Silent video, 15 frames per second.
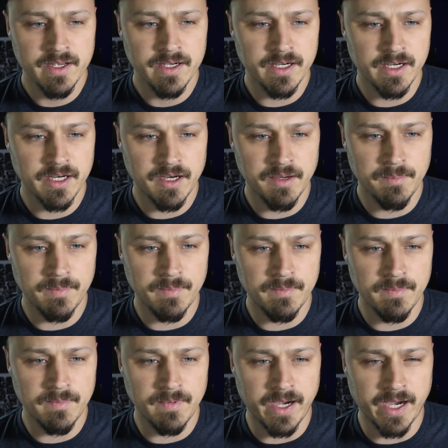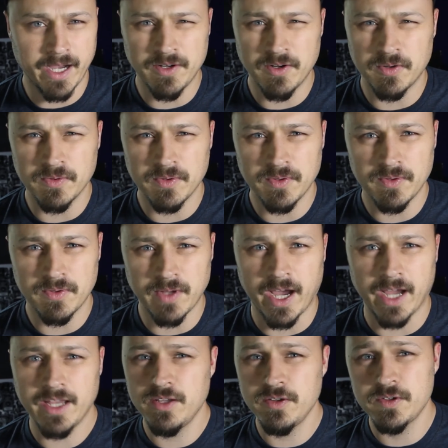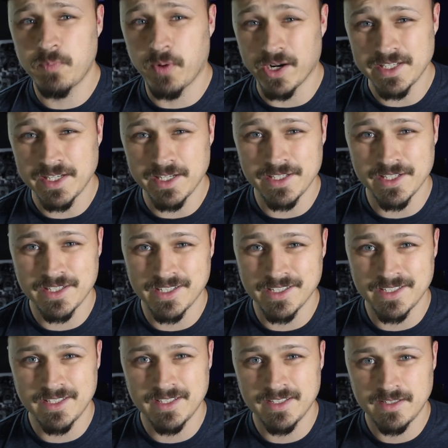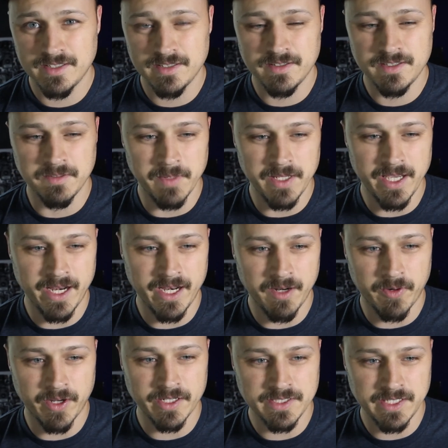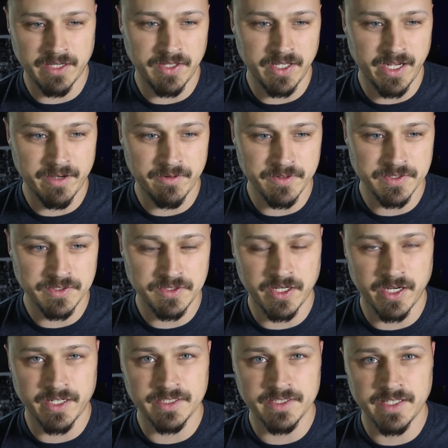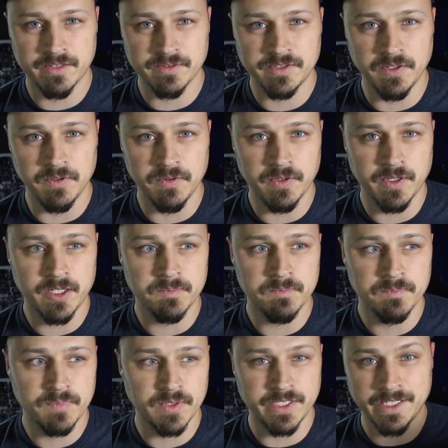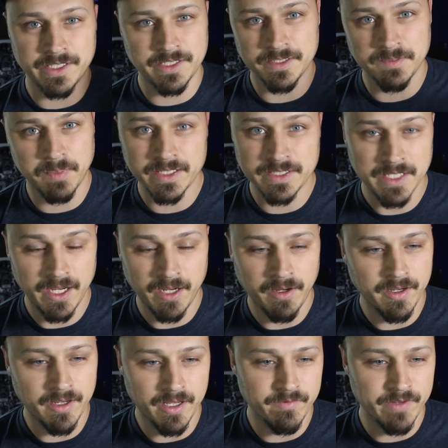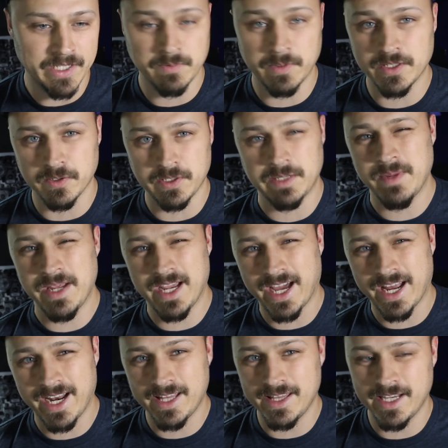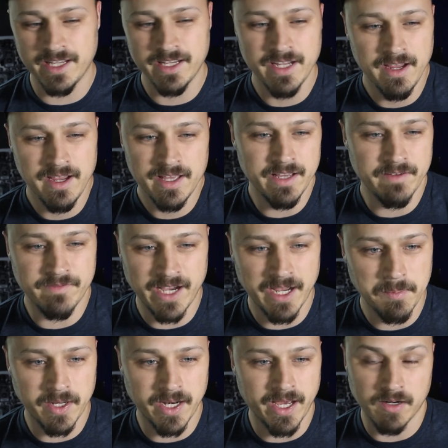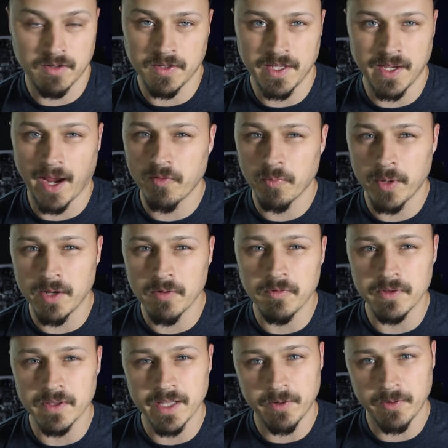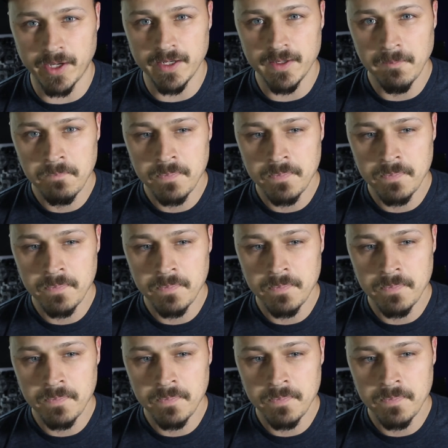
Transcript: I use pricing just because, to me, I didn't want to sound like I was trying to sound too pretentious by saying investment. So to me, it kind of had that vibe, but I don't think everybody would feel that way.